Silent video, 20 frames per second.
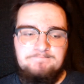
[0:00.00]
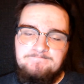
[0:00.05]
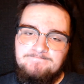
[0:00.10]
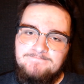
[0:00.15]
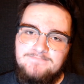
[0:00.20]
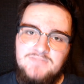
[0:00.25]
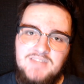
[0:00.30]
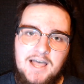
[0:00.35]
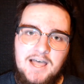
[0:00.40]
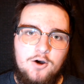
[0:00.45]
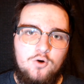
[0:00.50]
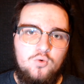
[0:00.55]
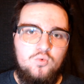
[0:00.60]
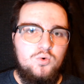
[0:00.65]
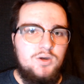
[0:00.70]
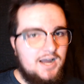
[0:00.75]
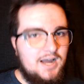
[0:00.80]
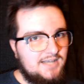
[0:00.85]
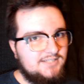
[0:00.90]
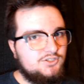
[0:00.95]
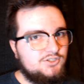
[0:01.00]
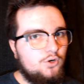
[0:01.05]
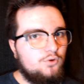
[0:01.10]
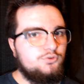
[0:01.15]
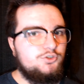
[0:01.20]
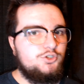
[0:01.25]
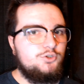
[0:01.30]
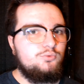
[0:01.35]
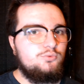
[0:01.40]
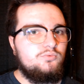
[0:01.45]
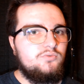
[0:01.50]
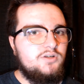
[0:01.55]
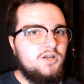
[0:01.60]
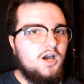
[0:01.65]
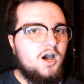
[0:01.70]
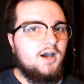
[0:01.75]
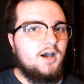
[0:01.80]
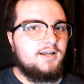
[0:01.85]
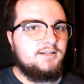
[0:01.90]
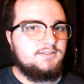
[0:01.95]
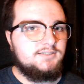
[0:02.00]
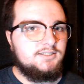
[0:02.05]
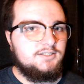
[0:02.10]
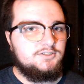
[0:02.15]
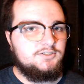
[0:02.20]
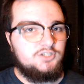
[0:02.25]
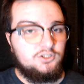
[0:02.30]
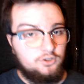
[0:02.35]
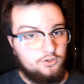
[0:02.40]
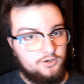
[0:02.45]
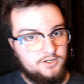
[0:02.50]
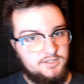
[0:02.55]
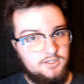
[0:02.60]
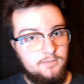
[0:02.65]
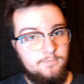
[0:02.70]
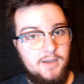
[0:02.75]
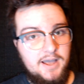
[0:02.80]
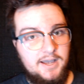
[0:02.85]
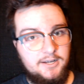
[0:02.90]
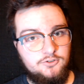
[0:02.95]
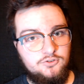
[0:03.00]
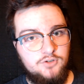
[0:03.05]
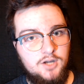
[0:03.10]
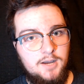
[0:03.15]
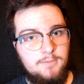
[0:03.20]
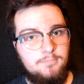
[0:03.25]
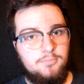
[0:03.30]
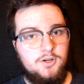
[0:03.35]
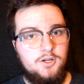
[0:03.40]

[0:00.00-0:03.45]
Now, when I told you not to look at the backdrop,